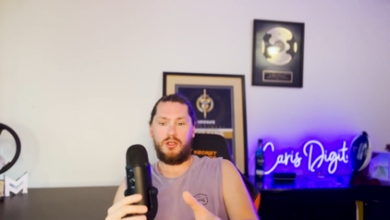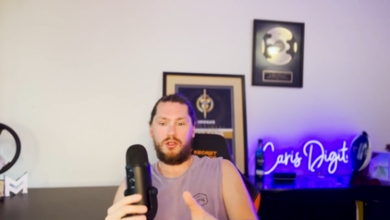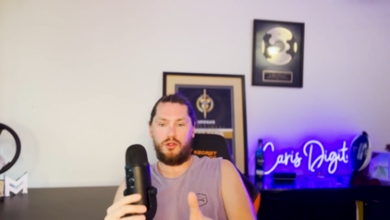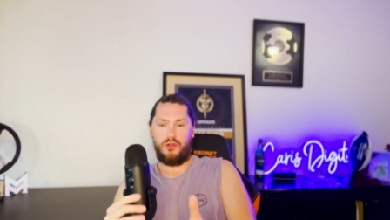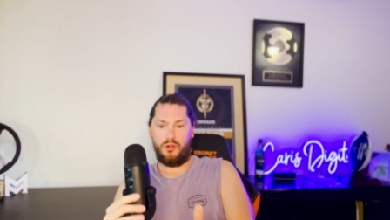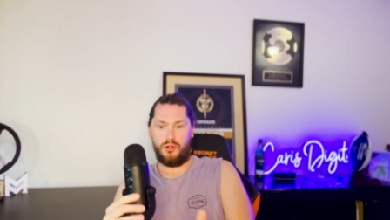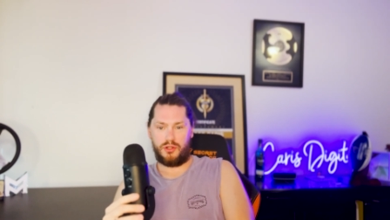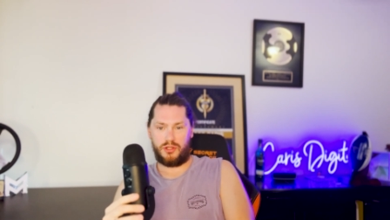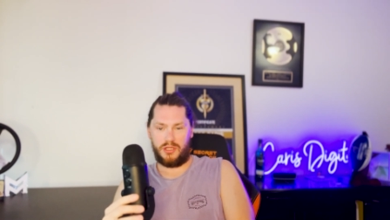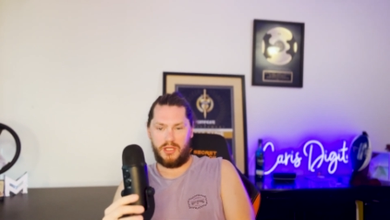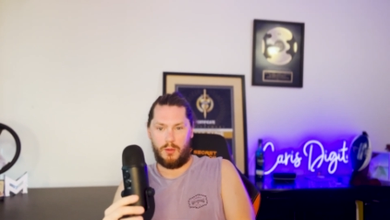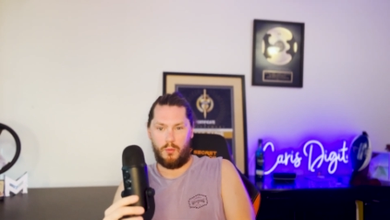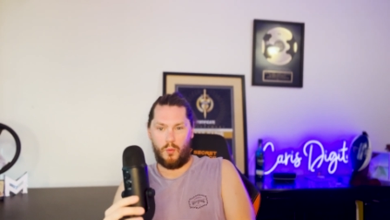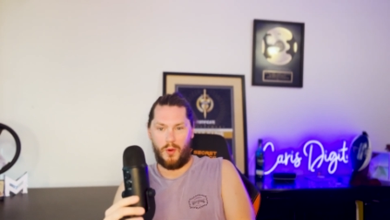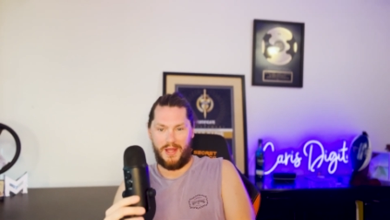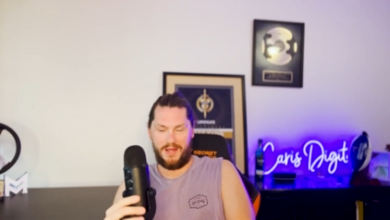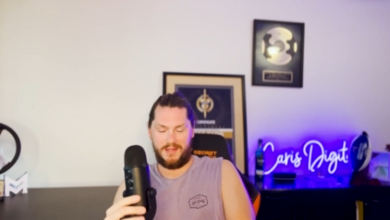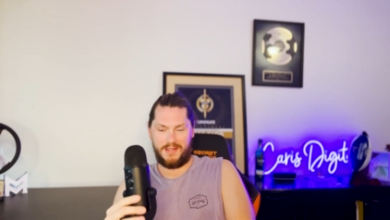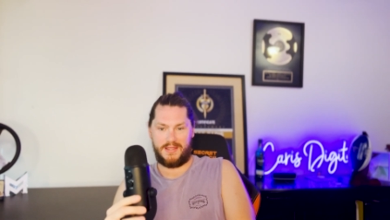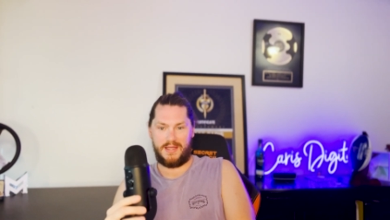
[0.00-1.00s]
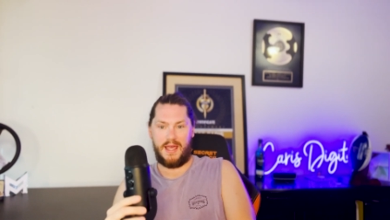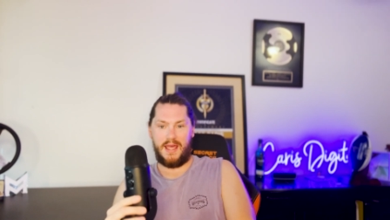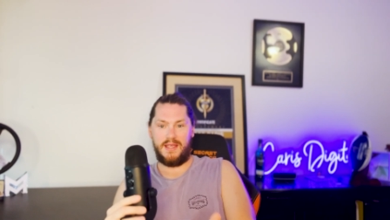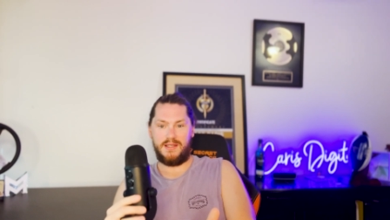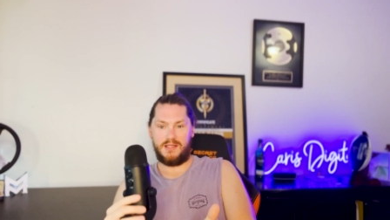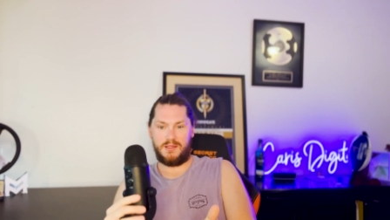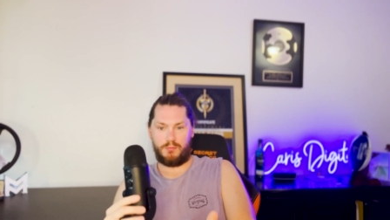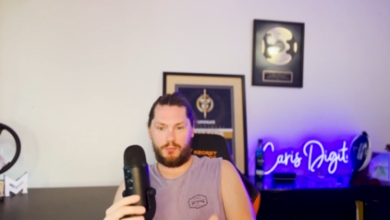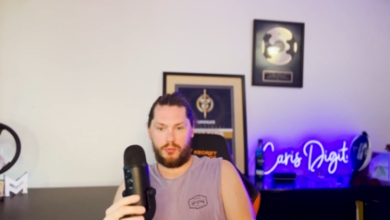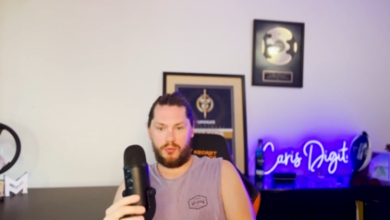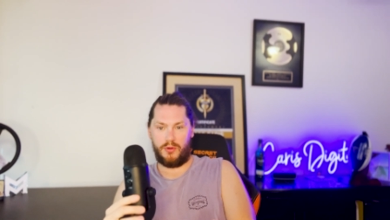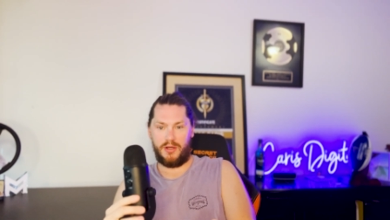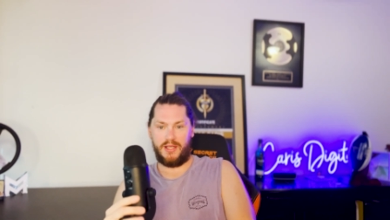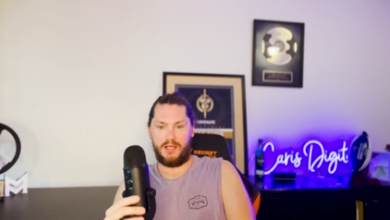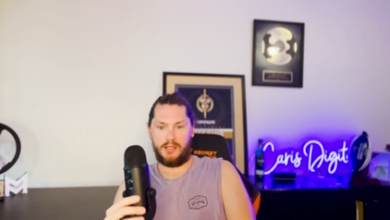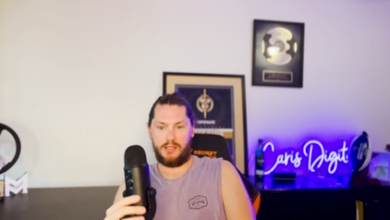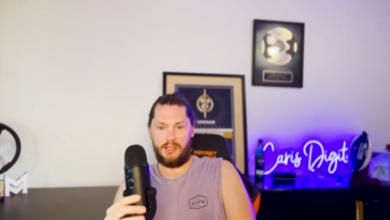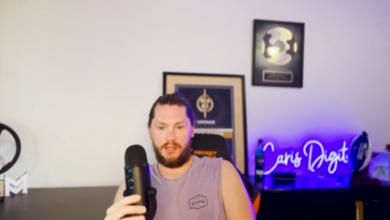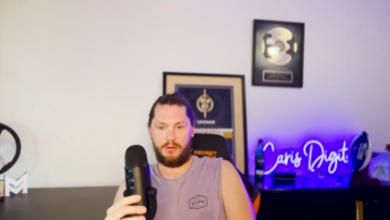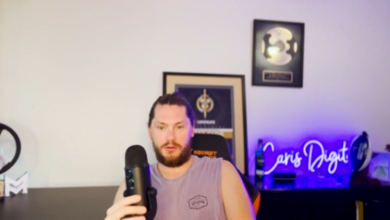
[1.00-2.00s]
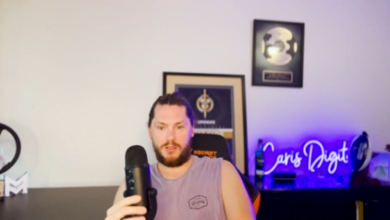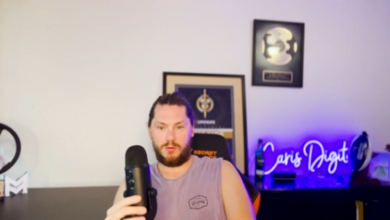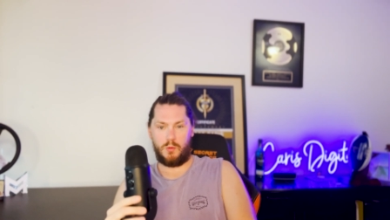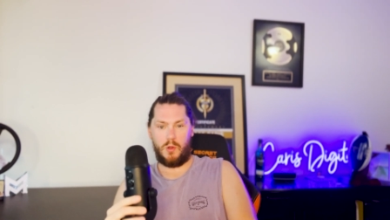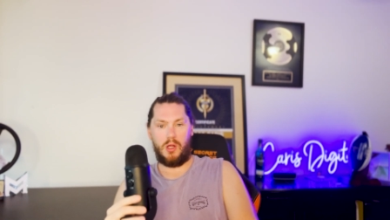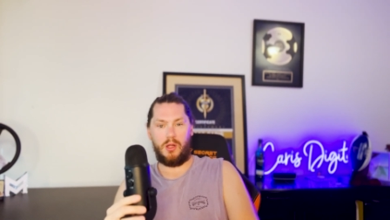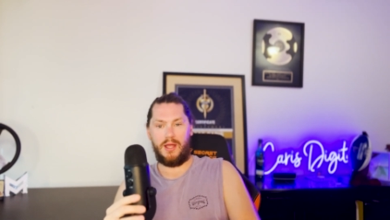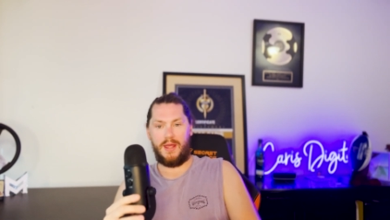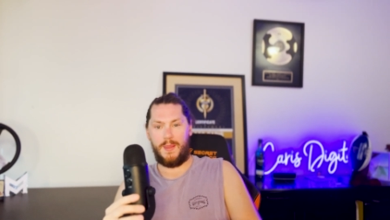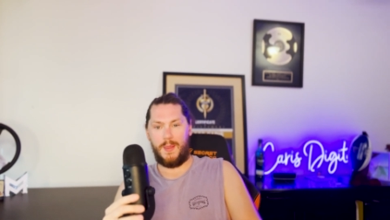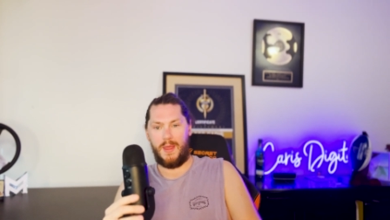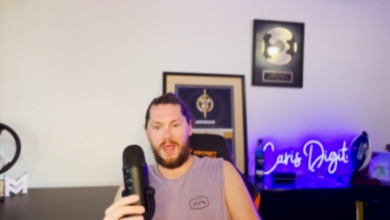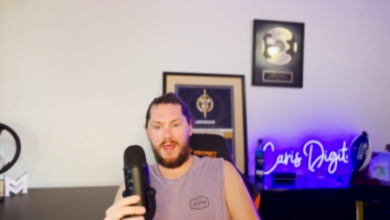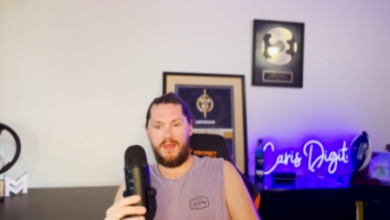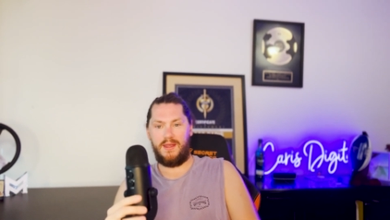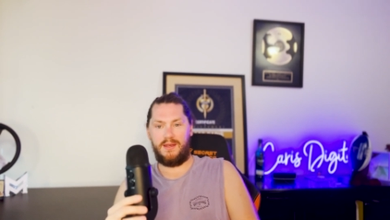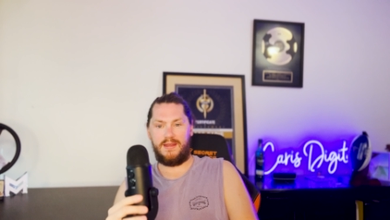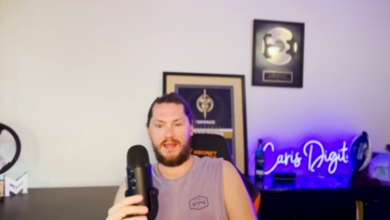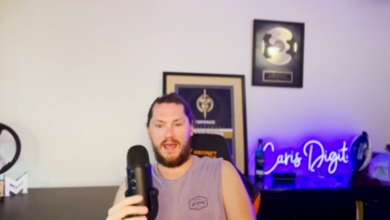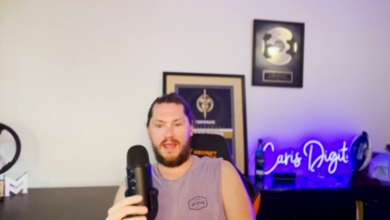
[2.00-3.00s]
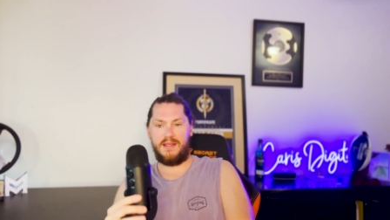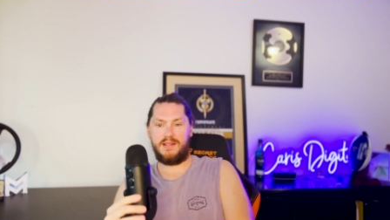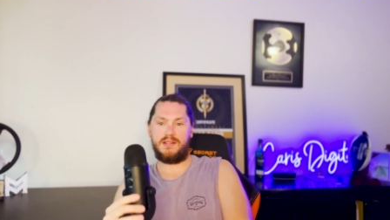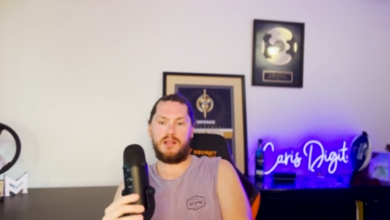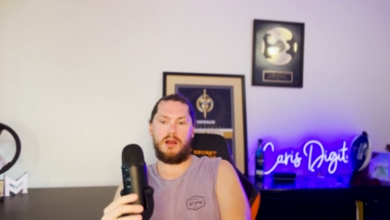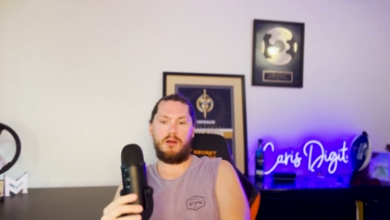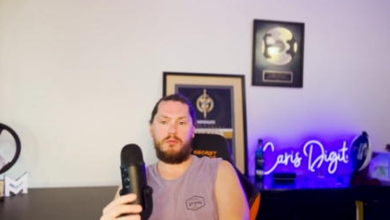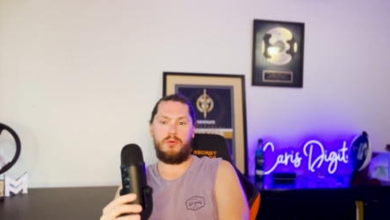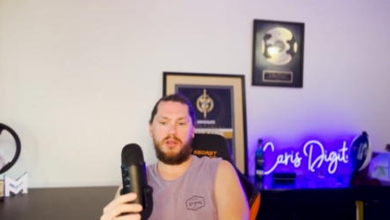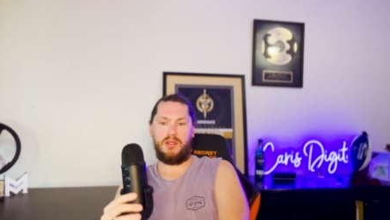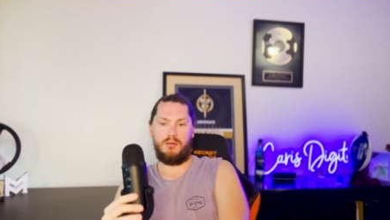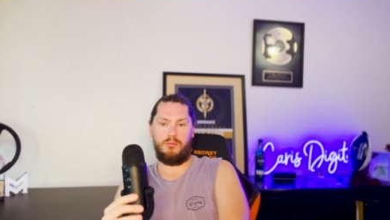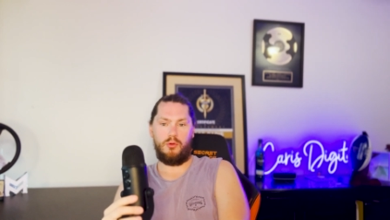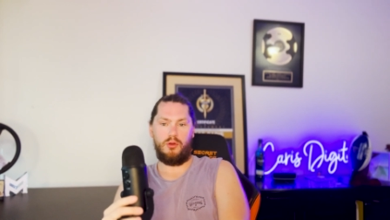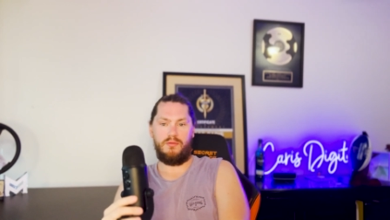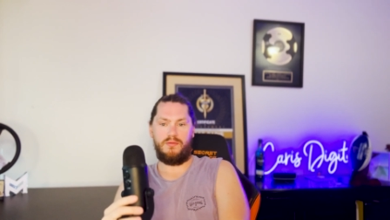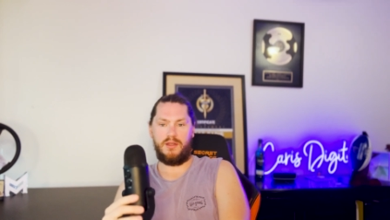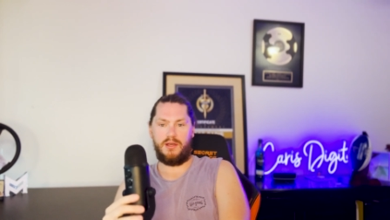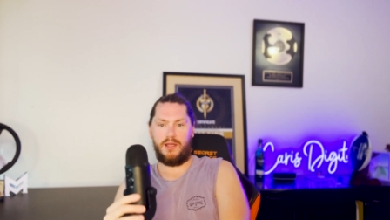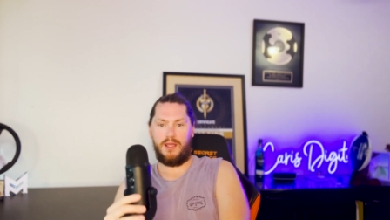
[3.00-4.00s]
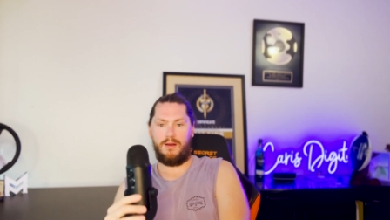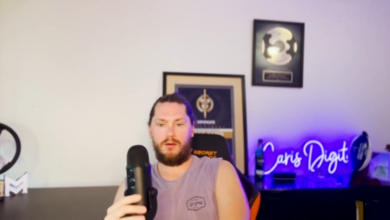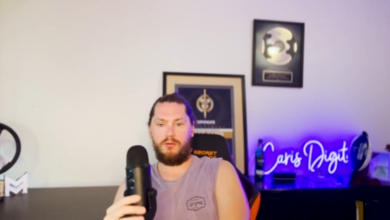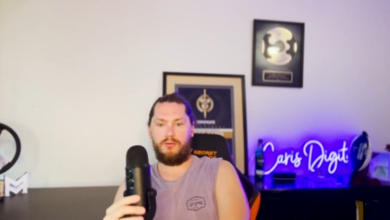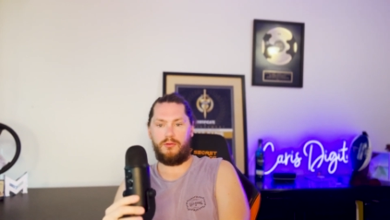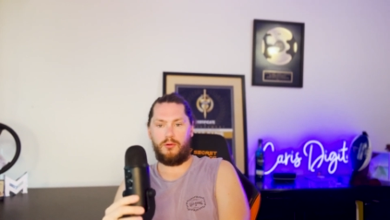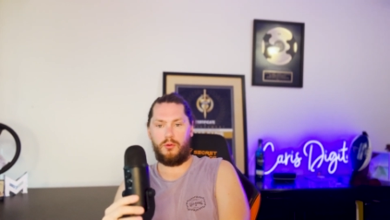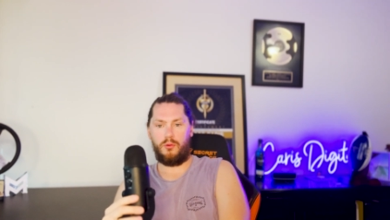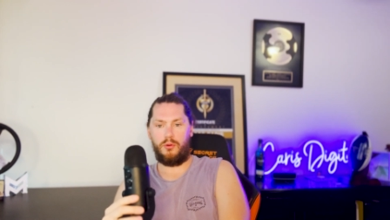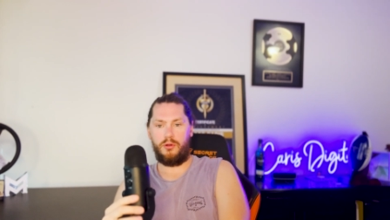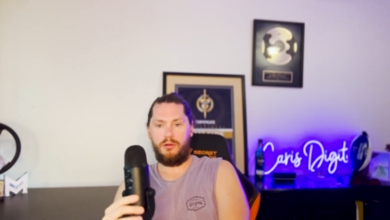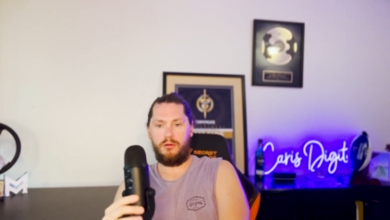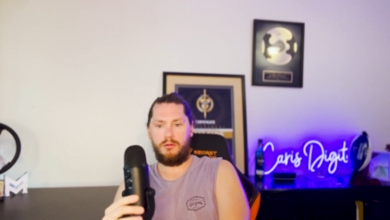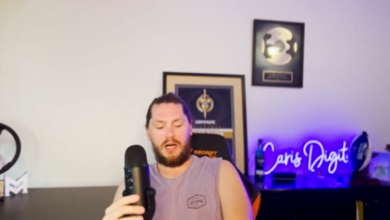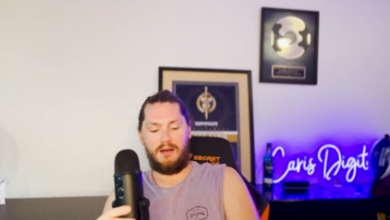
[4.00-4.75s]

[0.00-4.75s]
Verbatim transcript: Usually Wednesdays is pretty clear as well. And they're the days that I really move the needle forward.